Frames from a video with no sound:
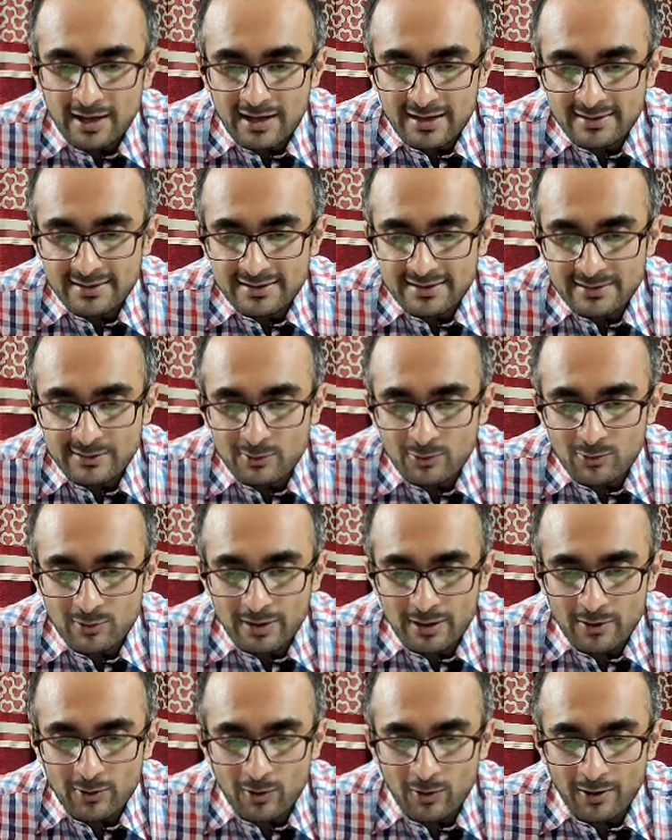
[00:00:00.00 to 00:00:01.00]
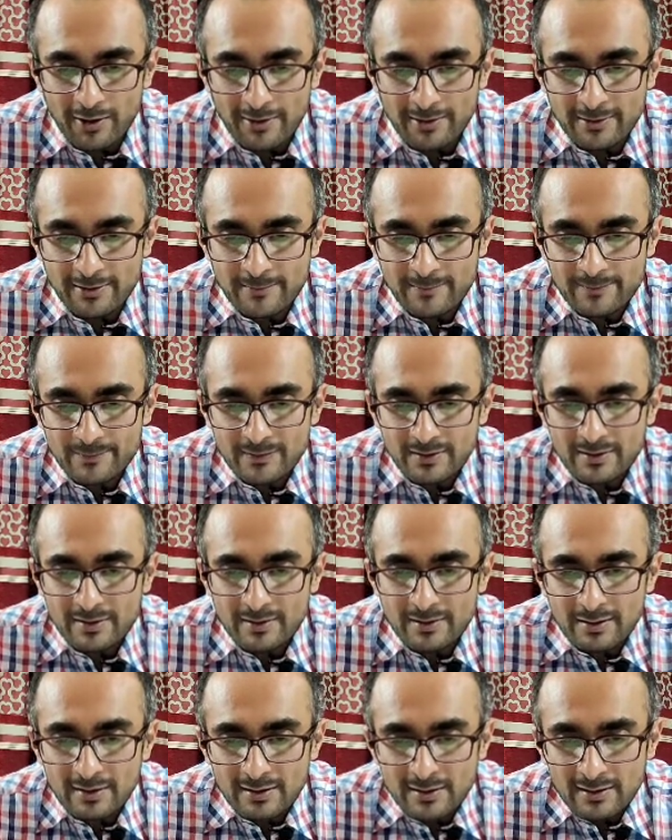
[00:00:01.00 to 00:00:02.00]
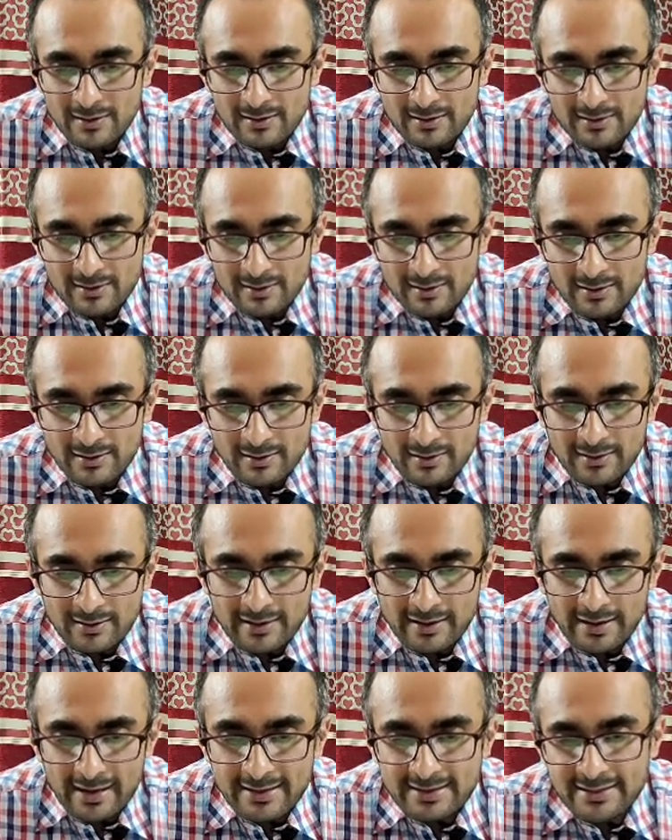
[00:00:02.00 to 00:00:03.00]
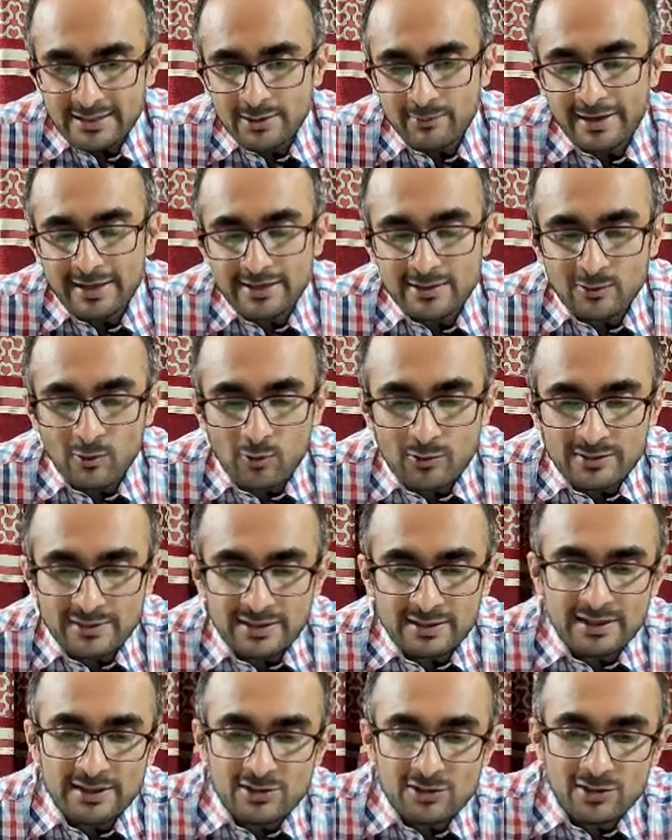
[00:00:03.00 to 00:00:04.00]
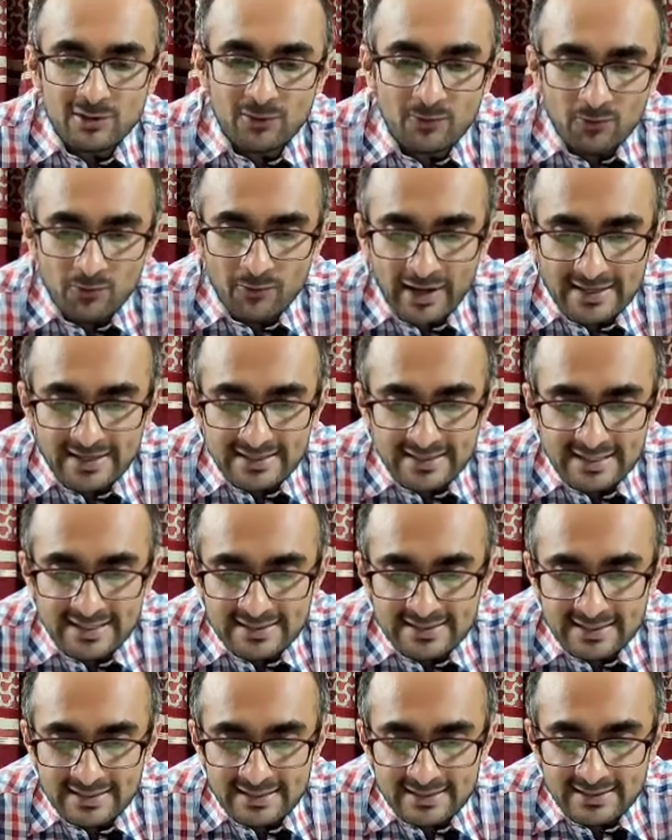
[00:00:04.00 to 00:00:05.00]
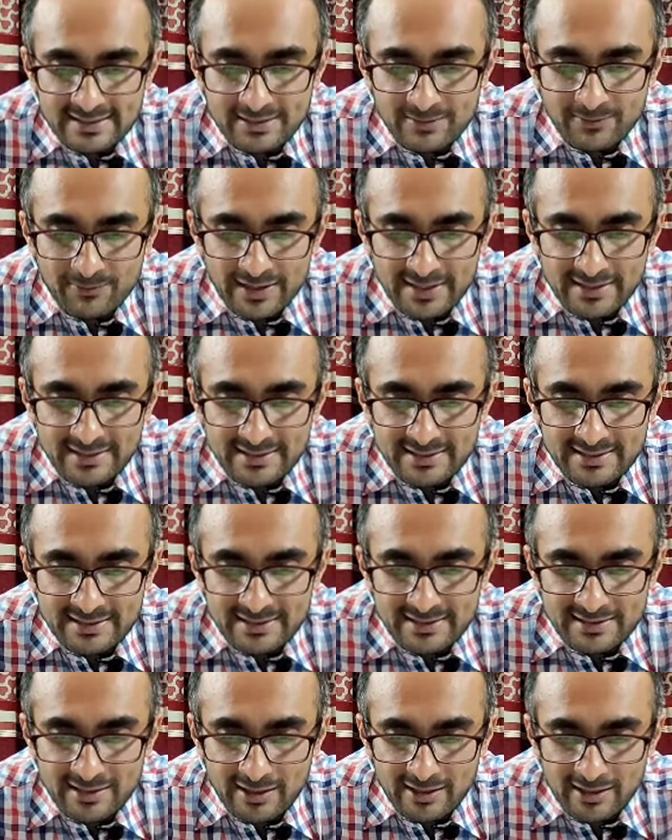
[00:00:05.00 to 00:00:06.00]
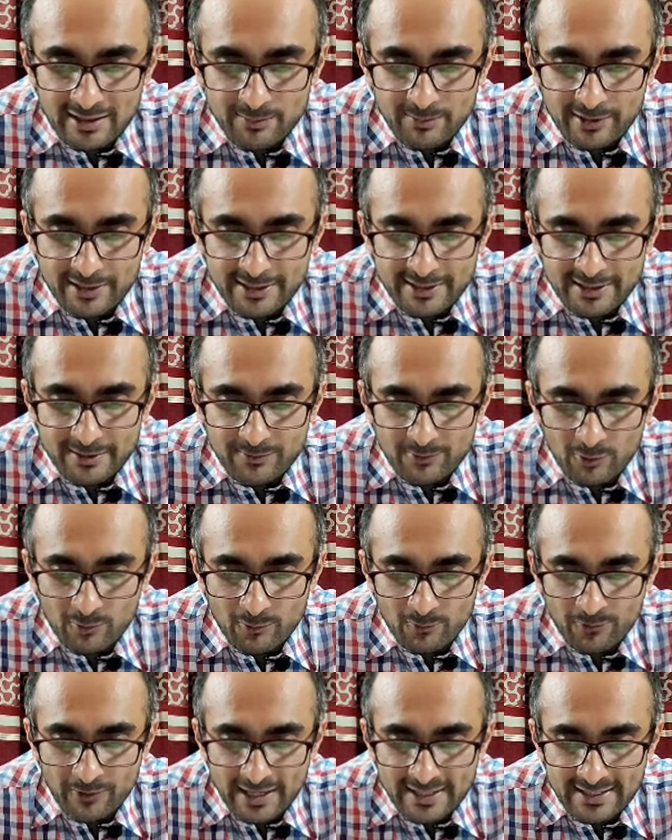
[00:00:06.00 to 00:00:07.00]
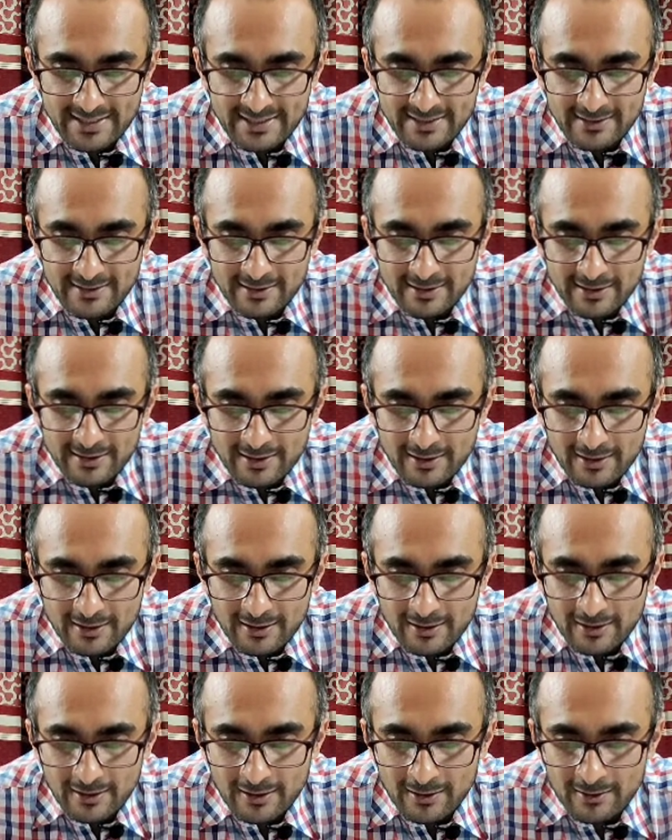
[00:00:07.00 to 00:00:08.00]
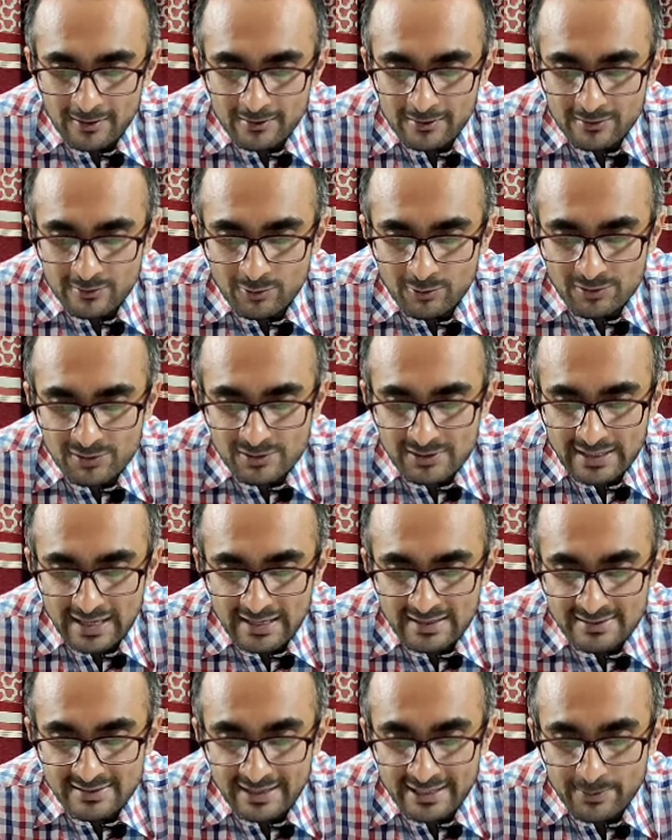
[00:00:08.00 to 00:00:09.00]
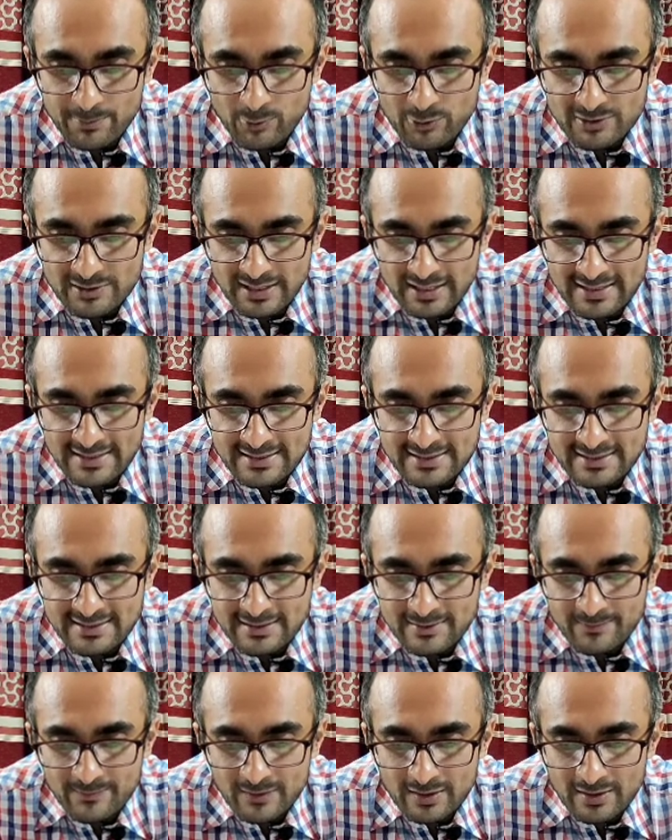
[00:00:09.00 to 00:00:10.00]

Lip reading: and this glucagon activate oxidation of fatty acids. Fatty acids are liberated from and those cells, adipocytes,